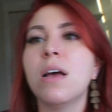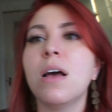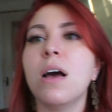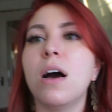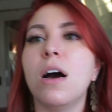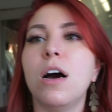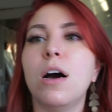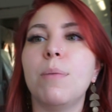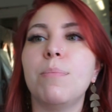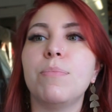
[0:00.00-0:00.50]

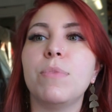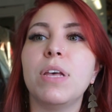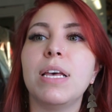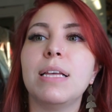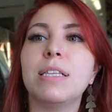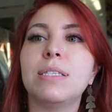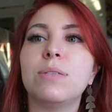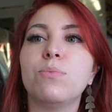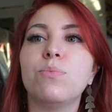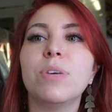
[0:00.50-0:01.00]

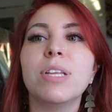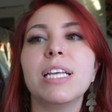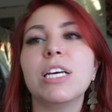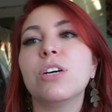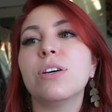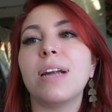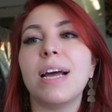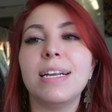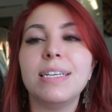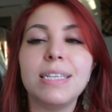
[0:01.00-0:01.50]
It's a really
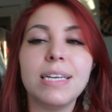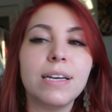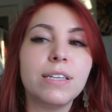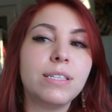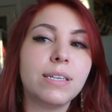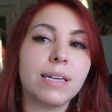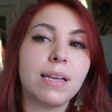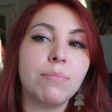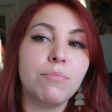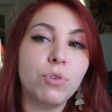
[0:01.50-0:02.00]
good idea
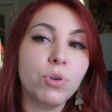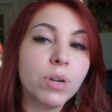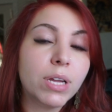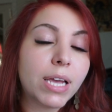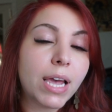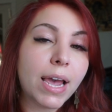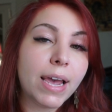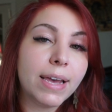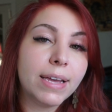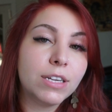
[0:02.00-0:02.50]
to
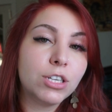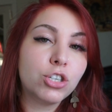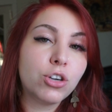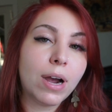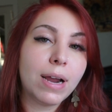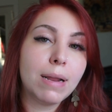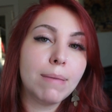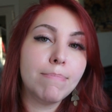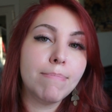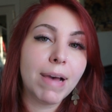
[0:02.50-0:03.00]
communicate and
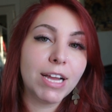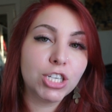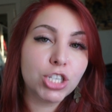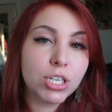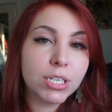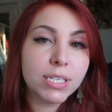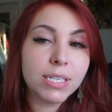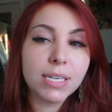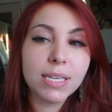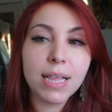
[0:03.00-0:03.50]
try to
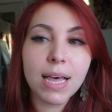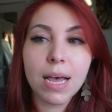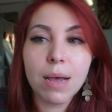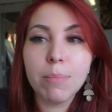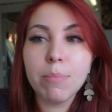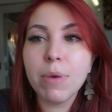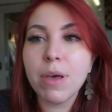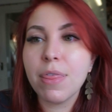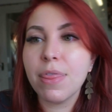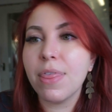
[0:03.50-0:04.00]
mention to
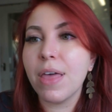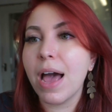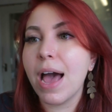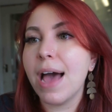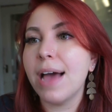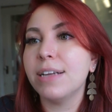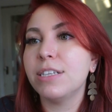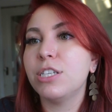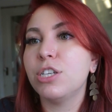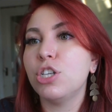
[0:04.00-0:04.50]
them
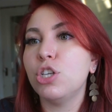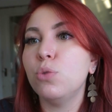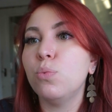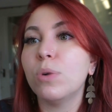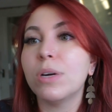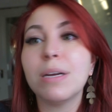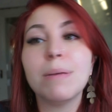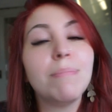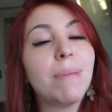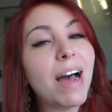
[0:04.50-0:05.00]
that you
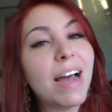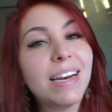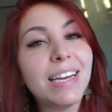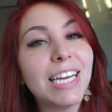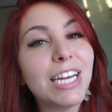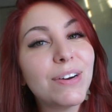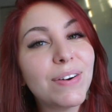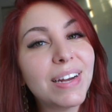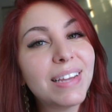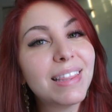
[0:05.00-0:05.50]
wouldn't mind
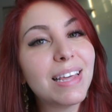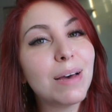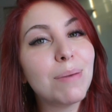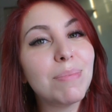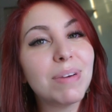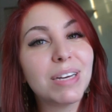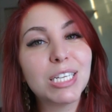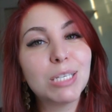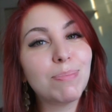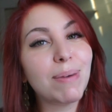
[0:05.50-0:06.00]
hearing
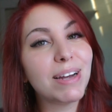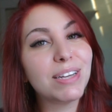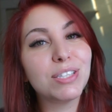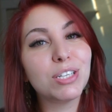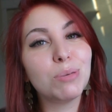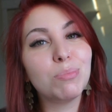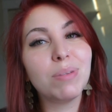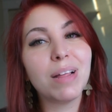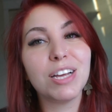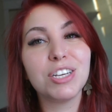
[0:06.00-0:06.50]
them express
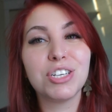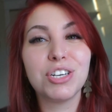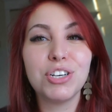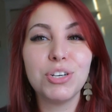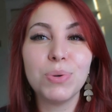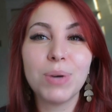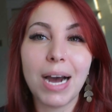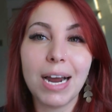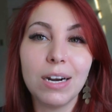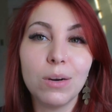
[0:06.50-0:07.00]
their pleasure.
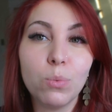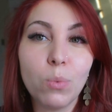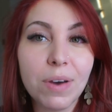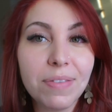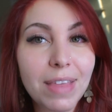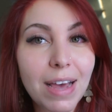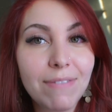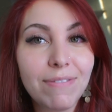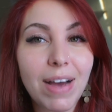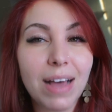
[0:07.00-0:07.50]
You kind of
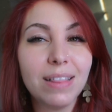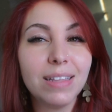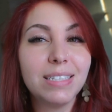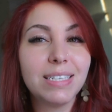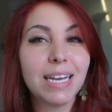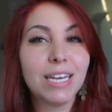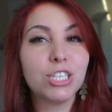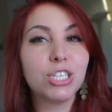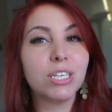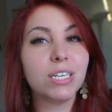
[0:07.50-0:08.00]
want that
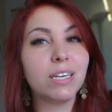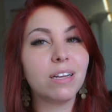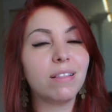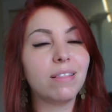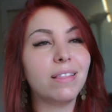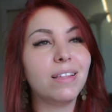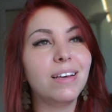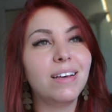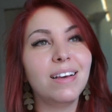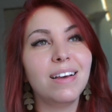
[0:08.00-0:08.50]
validation
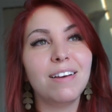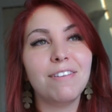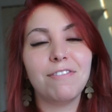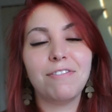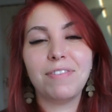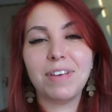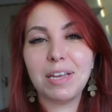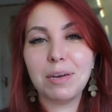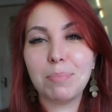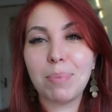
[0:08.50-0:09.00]
and
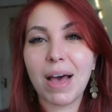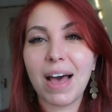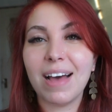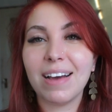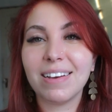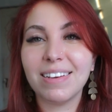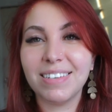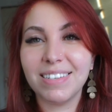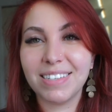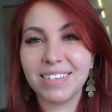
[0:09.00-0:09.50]

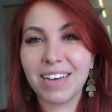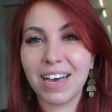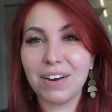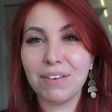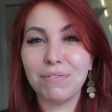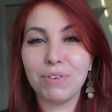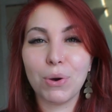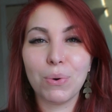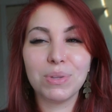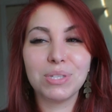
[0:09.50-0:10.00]
feedback and to kind
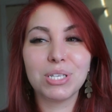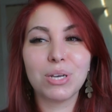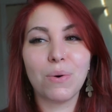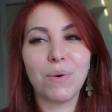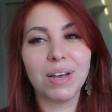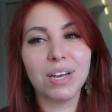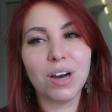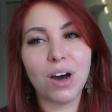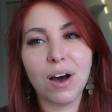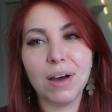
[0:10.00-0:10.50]
of know what's
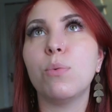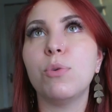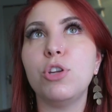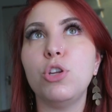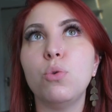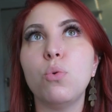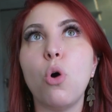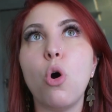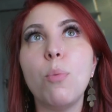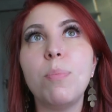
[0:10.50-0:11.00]
going on. When
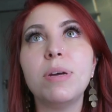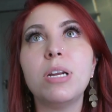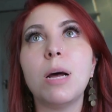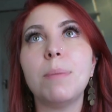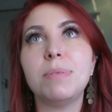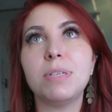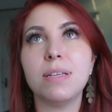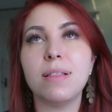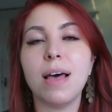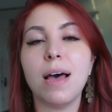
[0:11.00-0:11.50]
you open
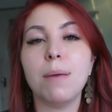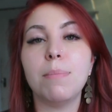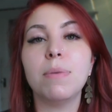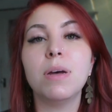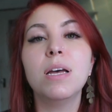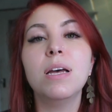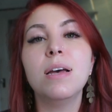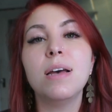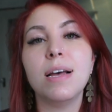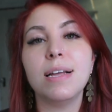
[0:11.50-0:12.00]
up to them
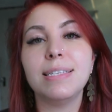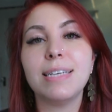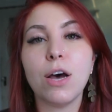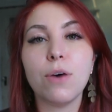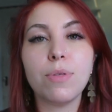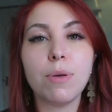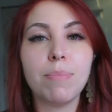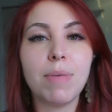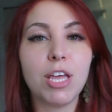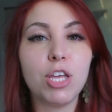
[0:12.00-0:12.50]
and tell
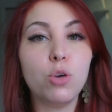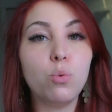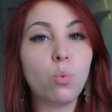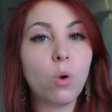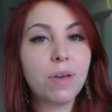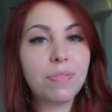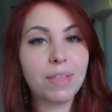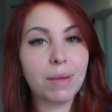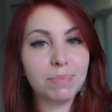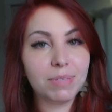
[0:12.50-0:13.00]
them that you
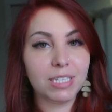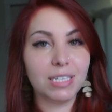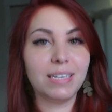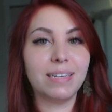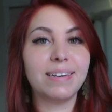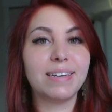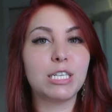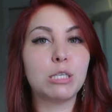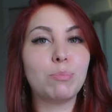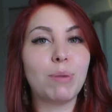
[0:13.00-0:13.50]
want them to
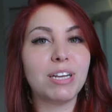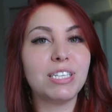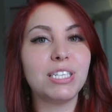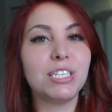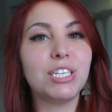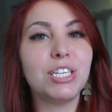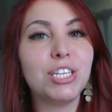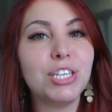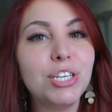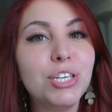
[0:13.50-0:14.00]
express it
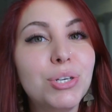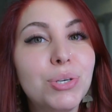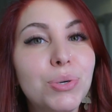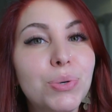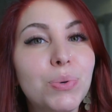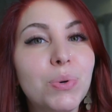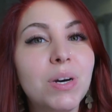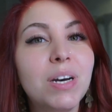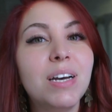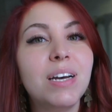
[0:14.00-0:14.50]
to you,